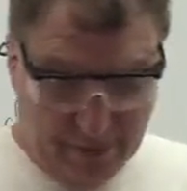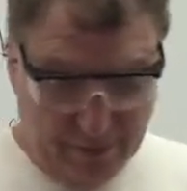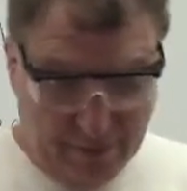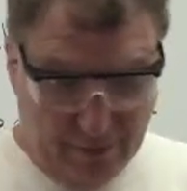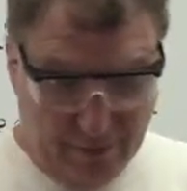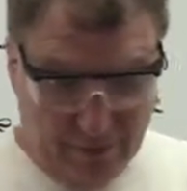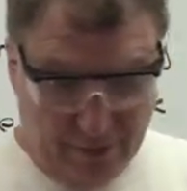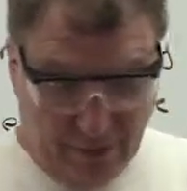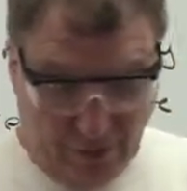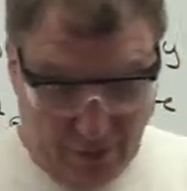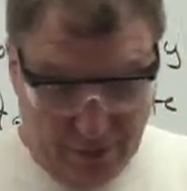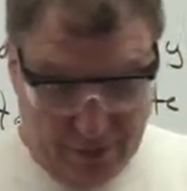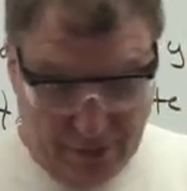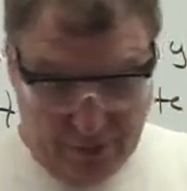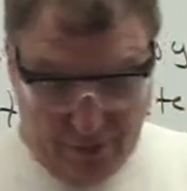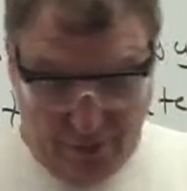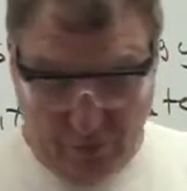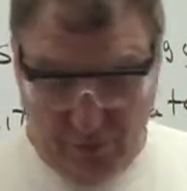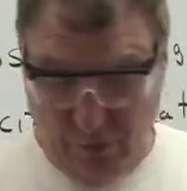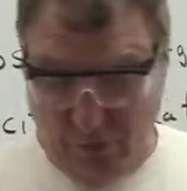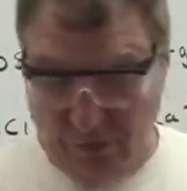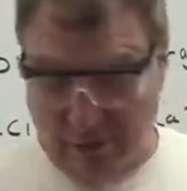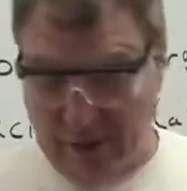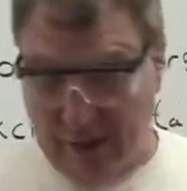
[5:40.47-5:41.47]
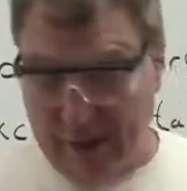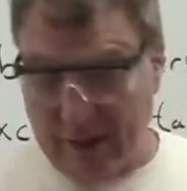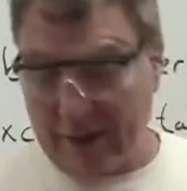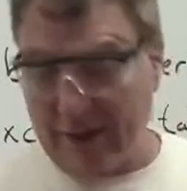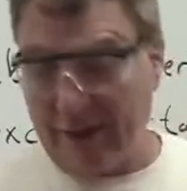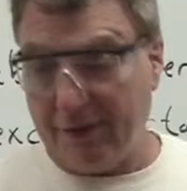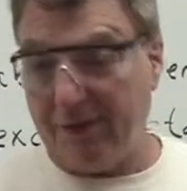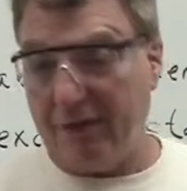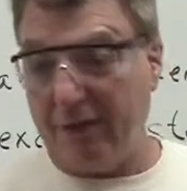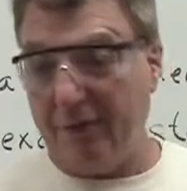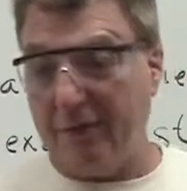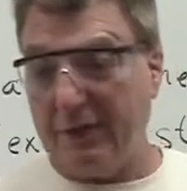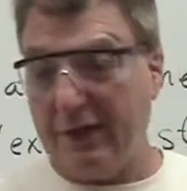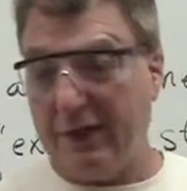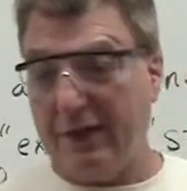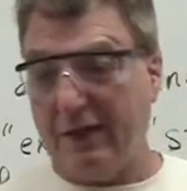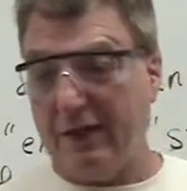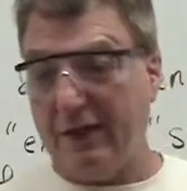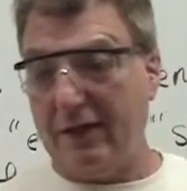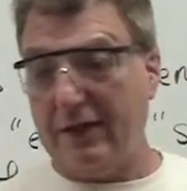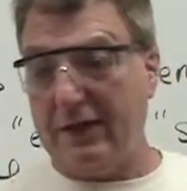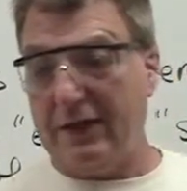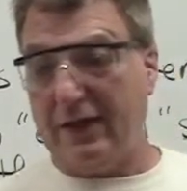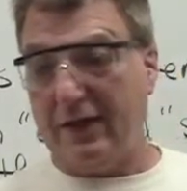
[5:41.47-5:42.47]
Sodium chloride. Let's see if we get a
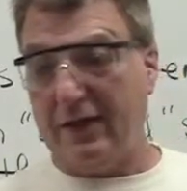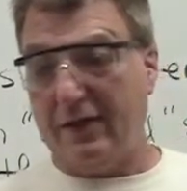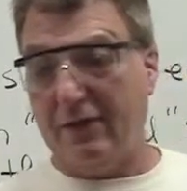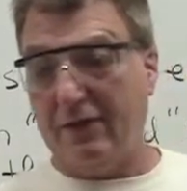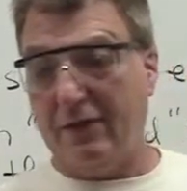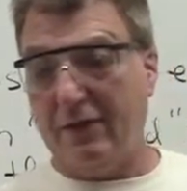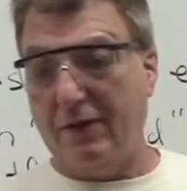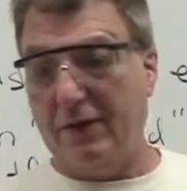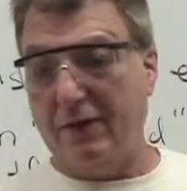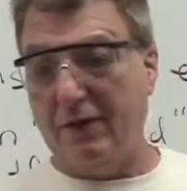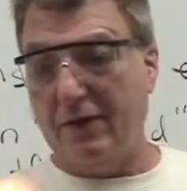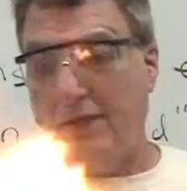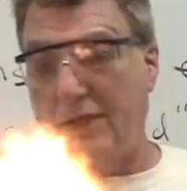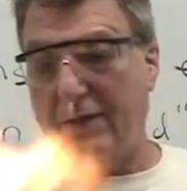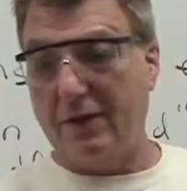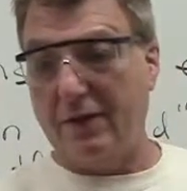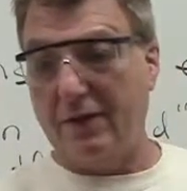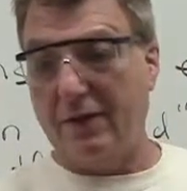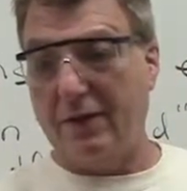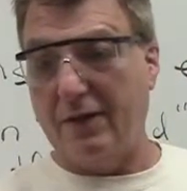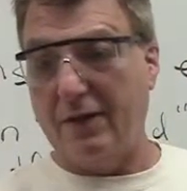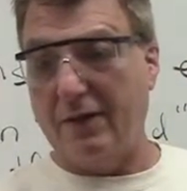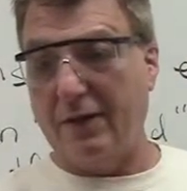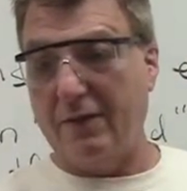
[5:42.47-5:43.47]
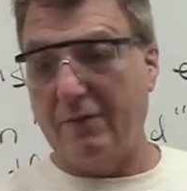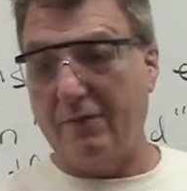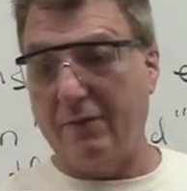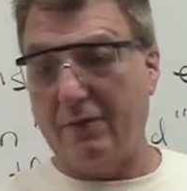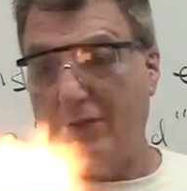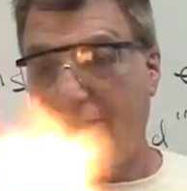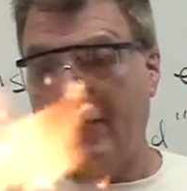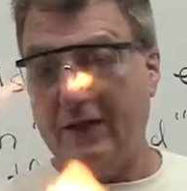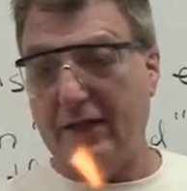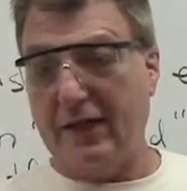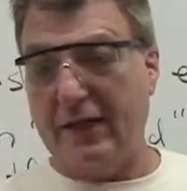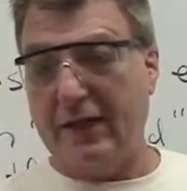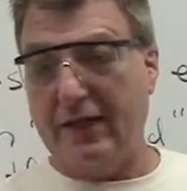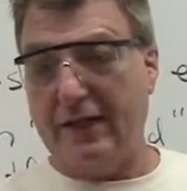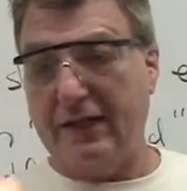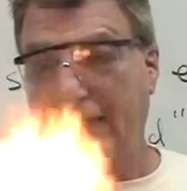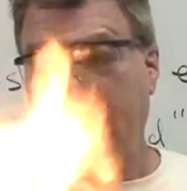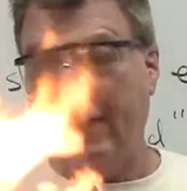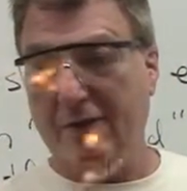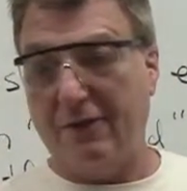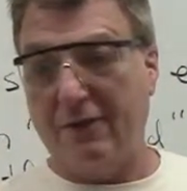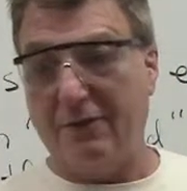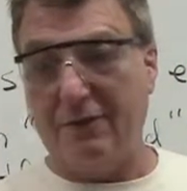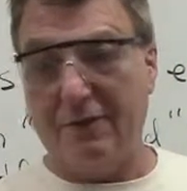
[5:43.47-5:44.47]
little yellow. Yep, look at that
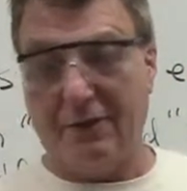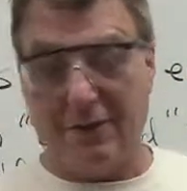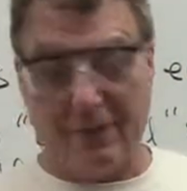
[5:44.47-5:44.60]
yellow.